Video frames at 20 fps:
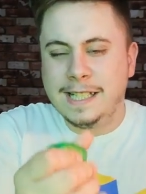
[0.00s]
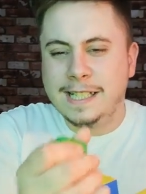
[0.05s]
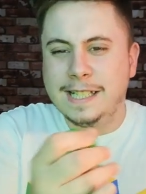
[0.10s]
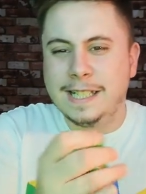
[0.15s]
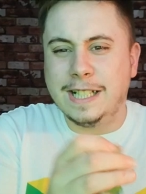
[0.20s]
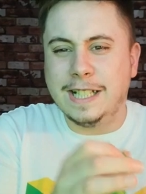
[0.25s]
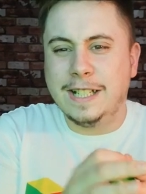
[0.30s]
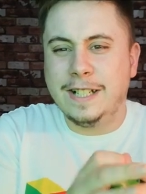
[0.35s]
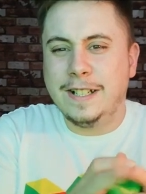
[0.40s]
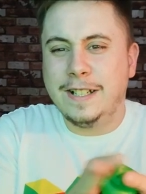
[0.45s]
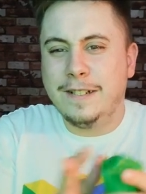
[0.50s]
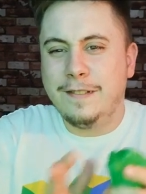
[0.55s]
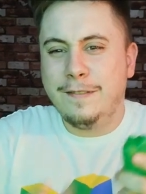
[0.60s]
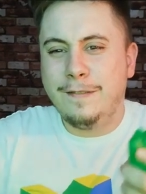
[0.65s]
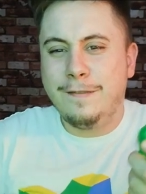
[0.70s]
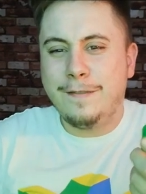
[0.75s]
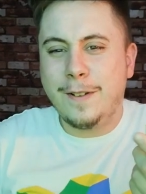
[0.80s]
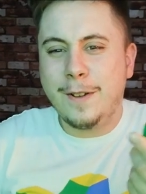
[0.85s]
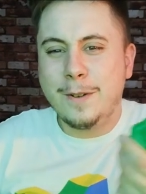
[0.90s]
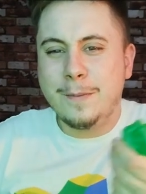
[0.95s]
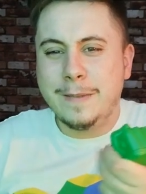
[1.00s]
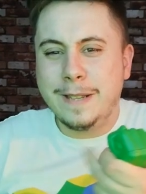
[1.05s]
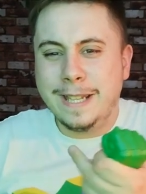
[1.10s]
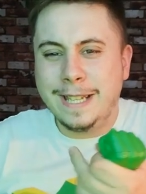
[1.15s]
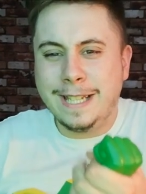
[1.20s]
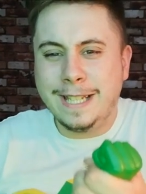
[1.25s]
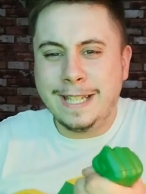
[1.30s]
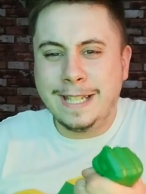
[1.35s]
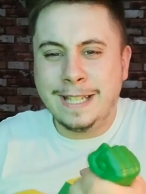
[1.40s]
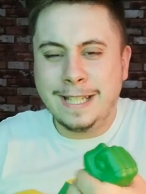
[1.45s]
It's a
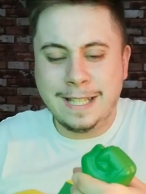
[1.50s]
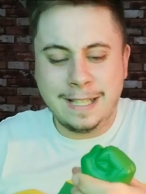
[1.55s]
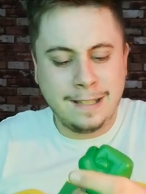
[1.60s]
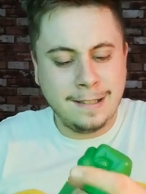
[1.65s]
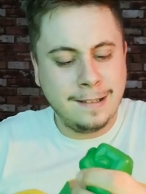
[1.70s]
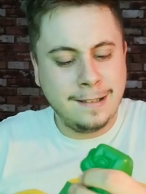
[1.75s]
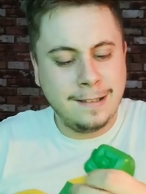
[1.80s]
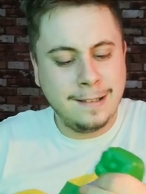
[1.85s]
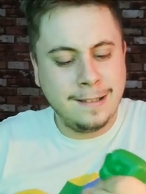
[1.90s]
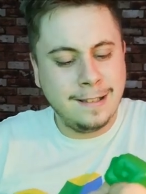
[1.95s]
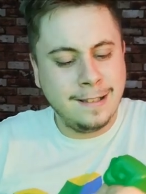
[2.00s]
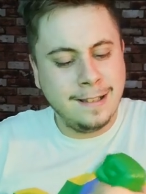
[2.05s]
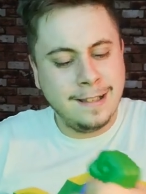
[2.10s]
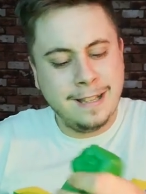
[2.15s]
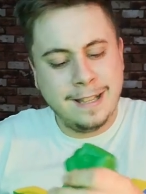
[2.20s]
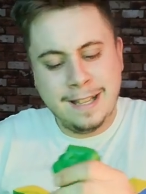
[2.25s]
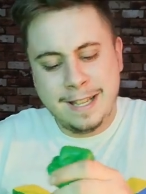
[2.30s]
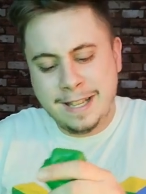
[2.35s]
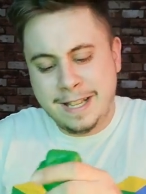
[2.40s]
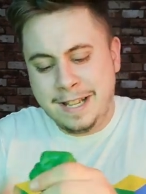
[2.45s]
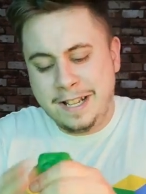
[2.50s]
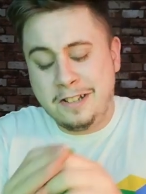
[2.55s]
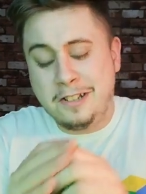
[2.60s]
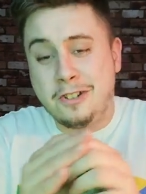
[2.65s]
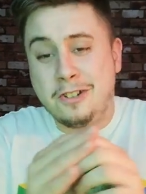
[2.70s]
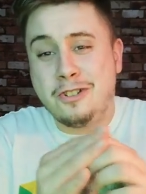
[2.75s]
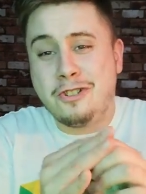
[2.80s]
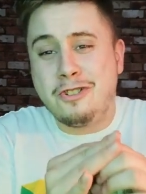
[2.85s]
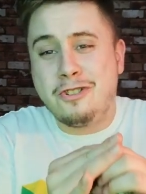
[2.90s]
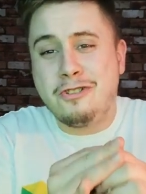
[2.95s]
foamy, it's a
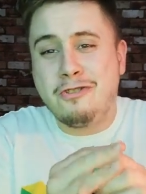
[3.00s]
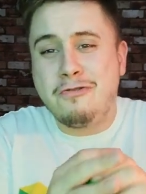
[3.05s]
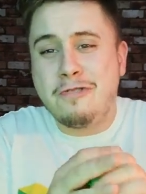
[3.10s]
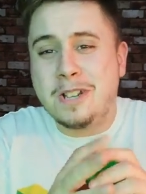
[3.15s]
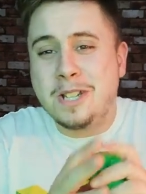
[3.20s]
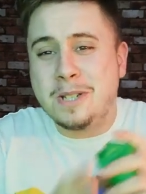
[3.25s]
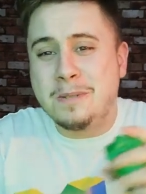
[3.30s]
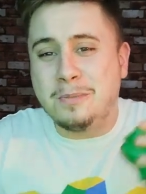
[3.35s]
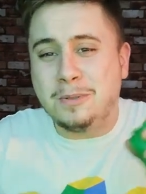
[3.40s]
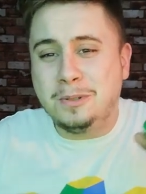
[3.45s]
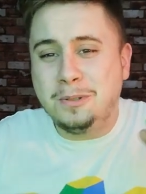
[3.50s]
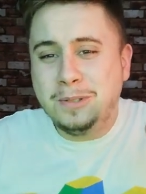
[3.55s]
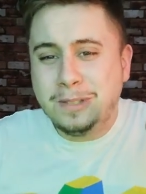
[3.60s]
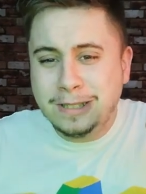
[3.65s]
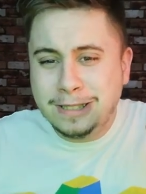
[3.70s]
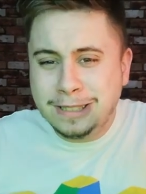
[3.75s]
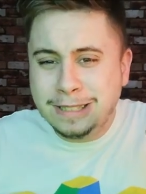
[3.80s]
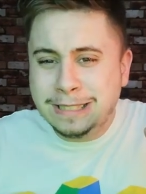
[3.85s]
stressful